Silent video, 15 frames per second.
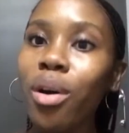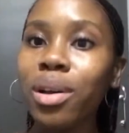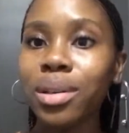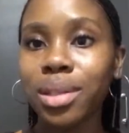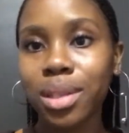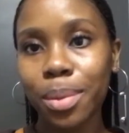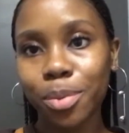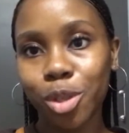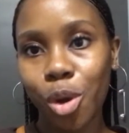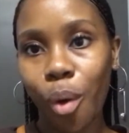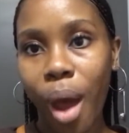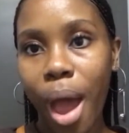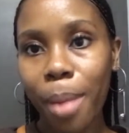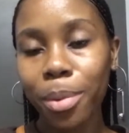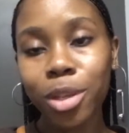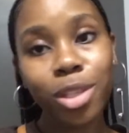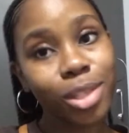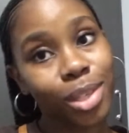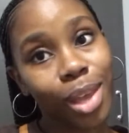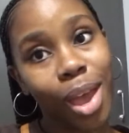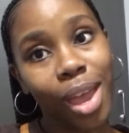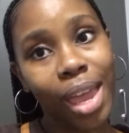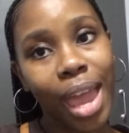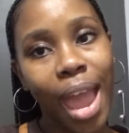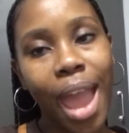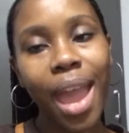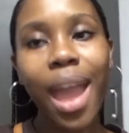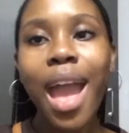subscribers. Okay,